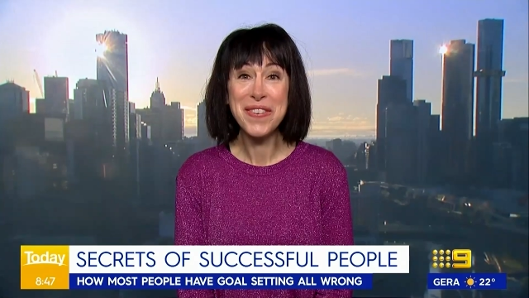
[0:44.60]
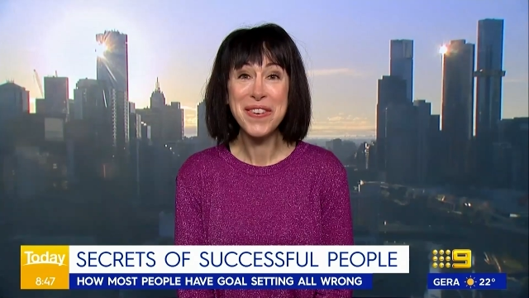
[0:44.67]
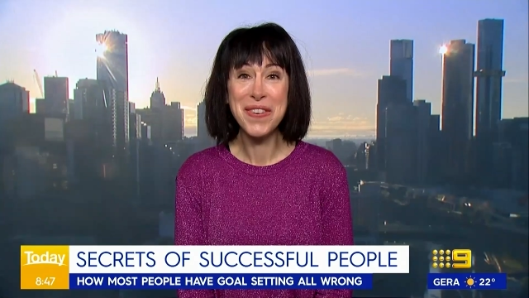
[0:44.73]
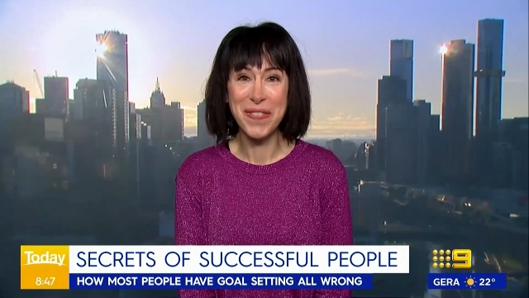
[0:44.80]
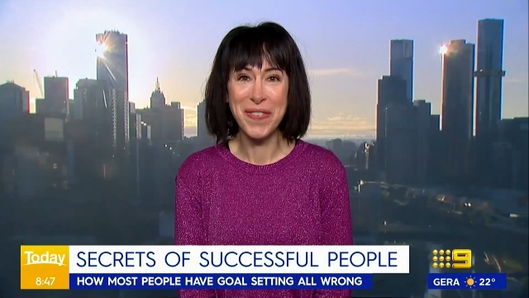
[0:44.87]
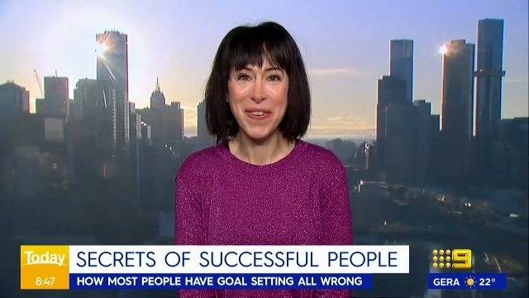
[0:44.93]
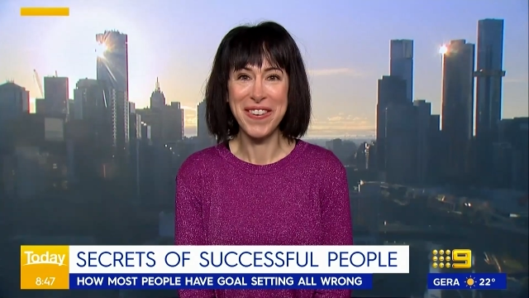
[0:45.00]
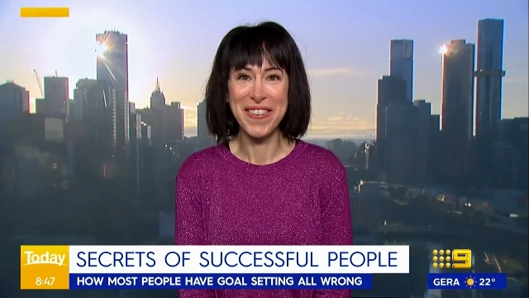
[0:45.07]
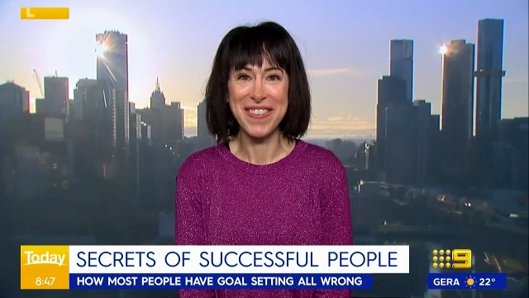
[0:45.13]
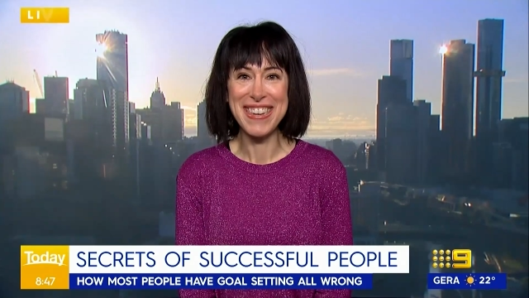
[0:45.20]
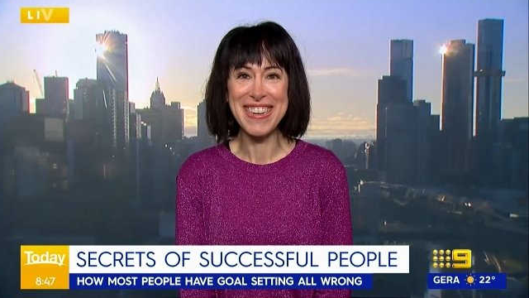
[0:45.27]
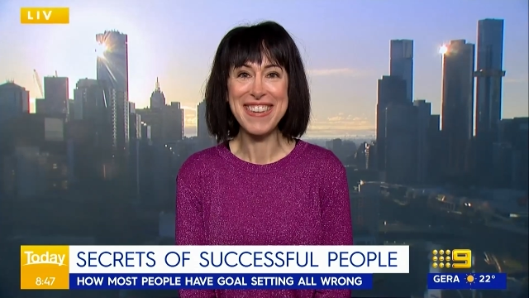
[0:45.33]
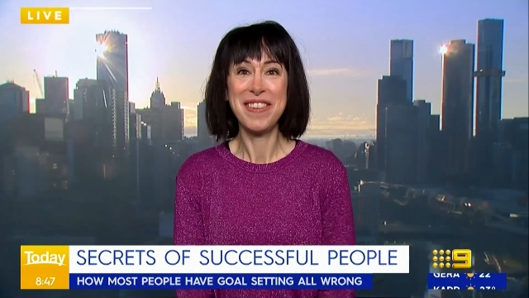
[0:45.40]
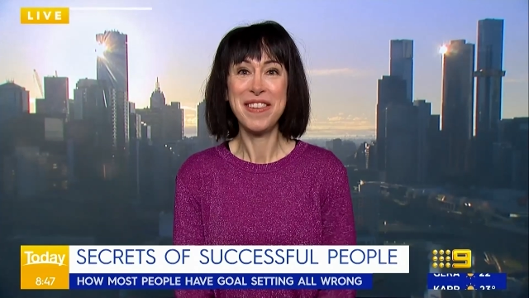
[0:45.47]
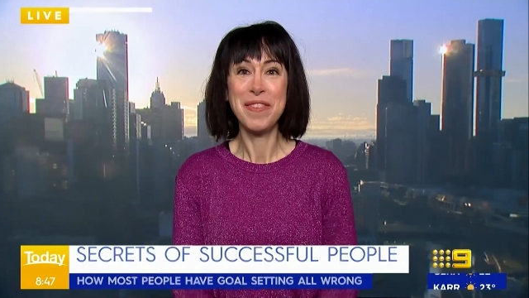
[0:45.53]
we're doing wrong
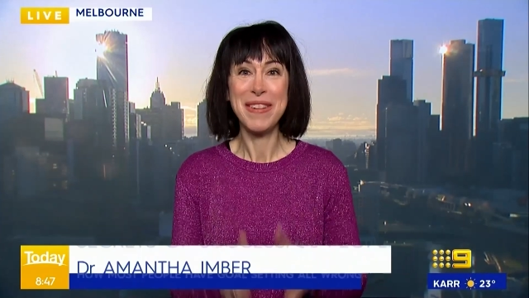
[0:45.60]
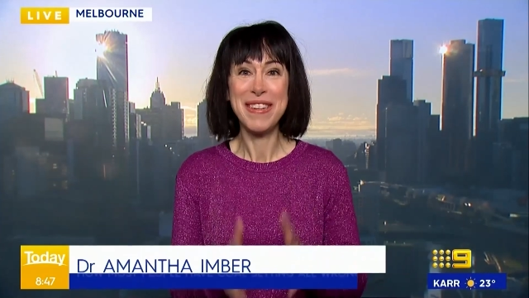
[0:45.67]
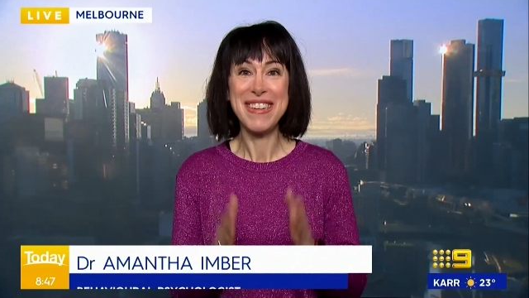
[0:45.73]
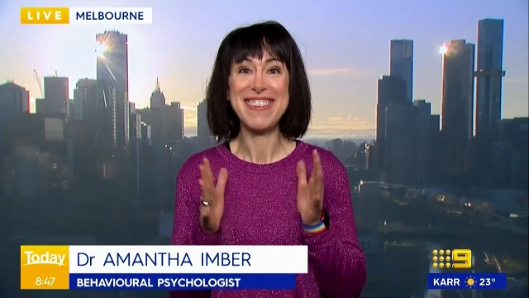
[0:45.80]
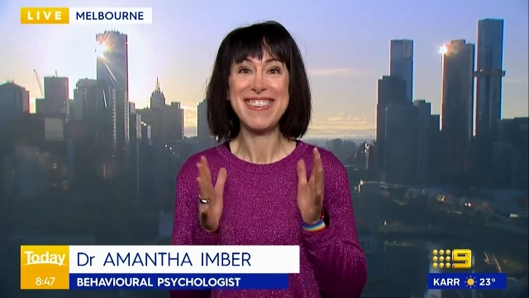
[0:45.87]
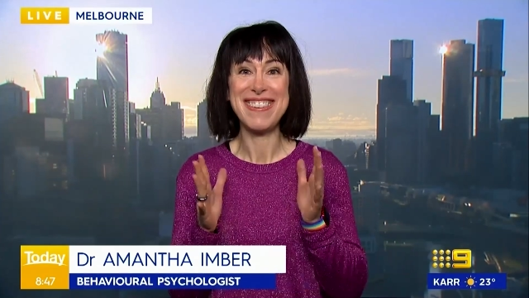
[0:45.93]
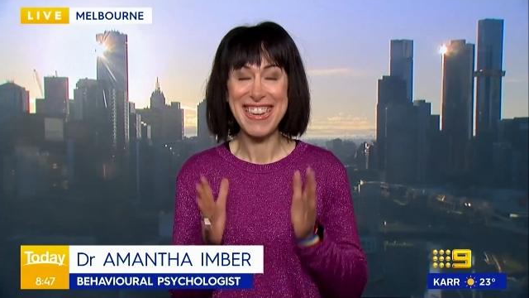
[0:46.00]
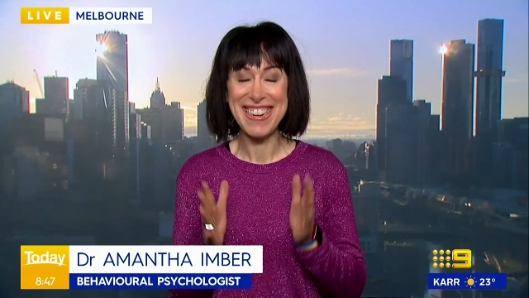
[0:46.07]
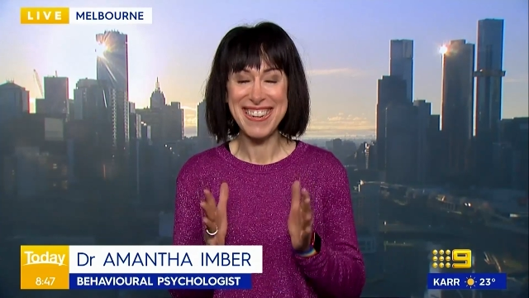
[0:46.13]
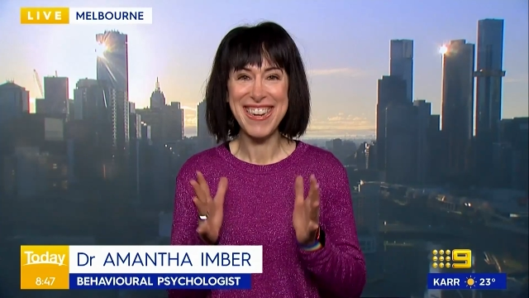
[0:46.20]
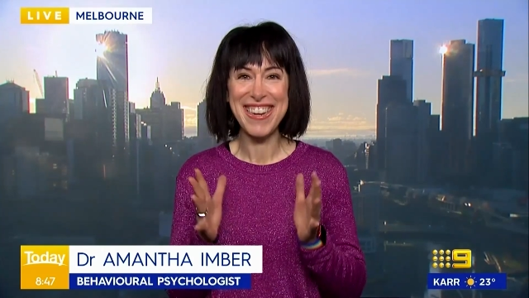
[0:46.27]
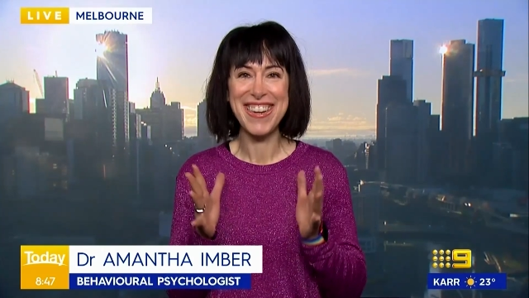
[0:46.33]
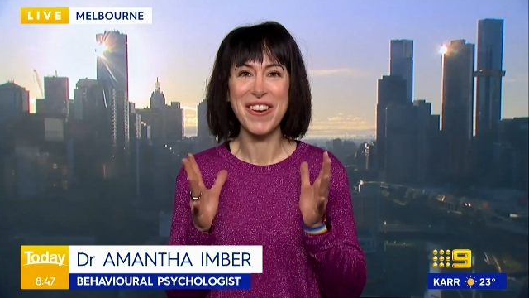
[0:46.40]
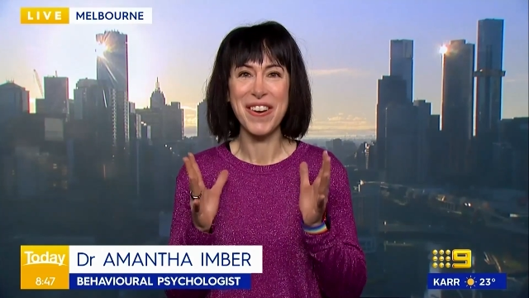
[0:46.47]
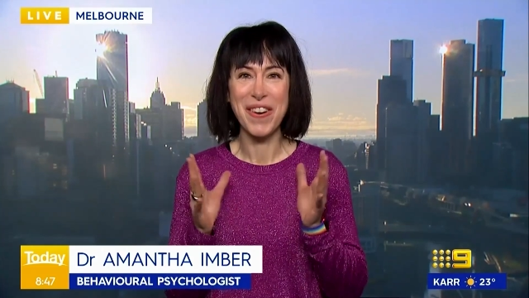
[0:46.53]
is simply
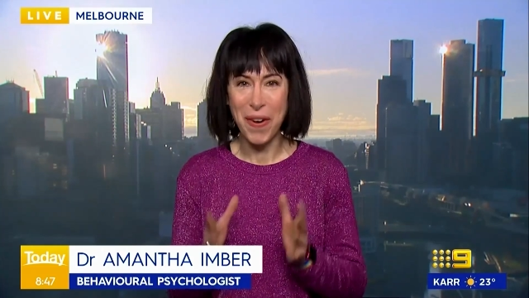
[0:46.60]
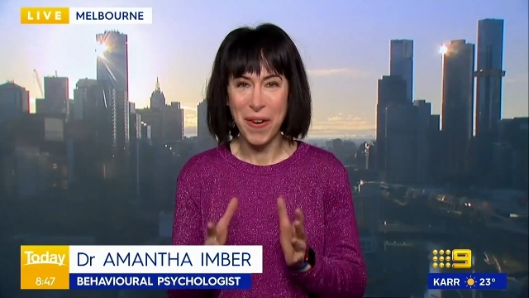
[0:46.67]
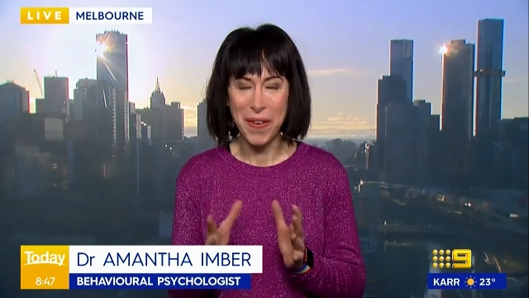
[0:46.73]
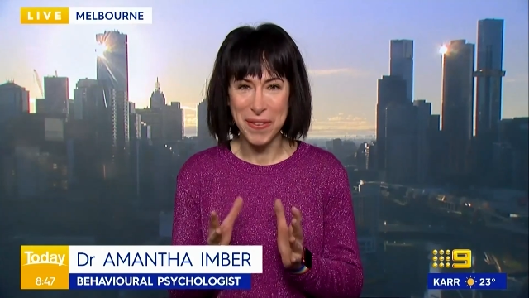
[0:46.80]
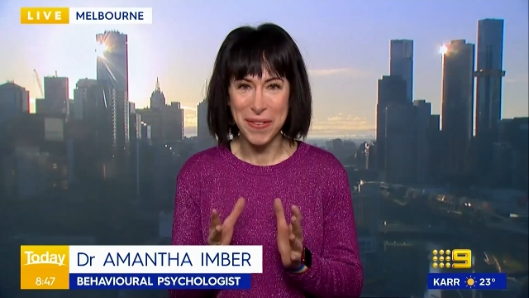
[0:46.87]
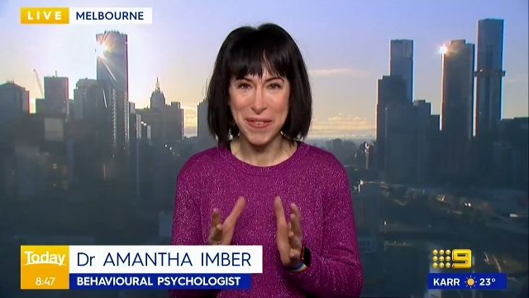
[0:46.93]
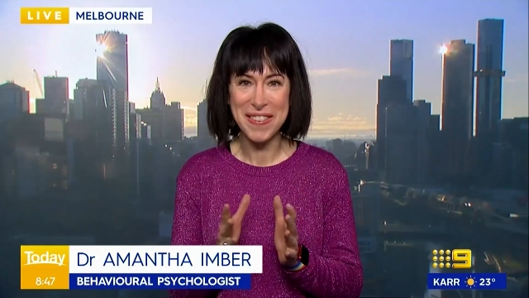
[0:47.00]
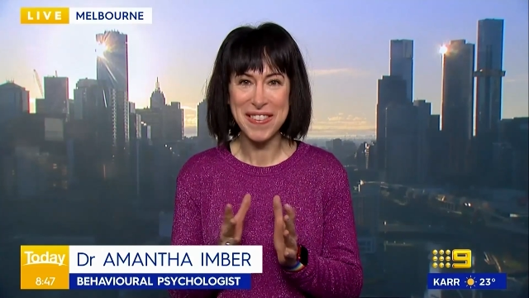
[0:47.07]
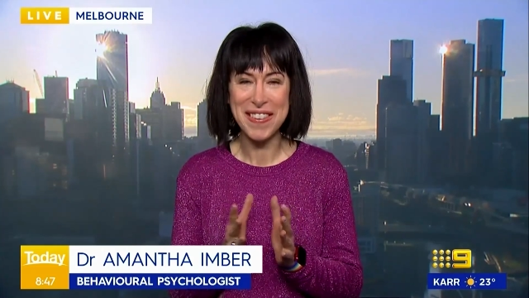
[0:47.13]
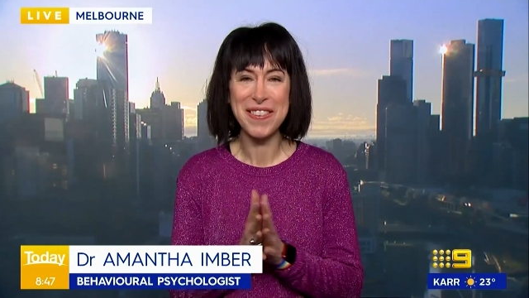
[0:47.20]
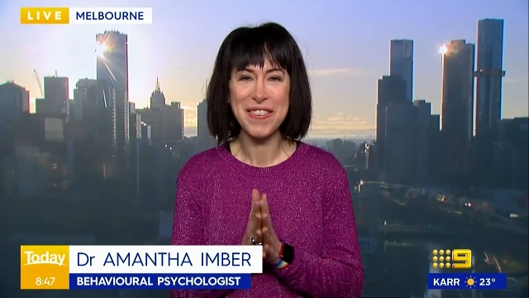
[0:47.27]
setting goals.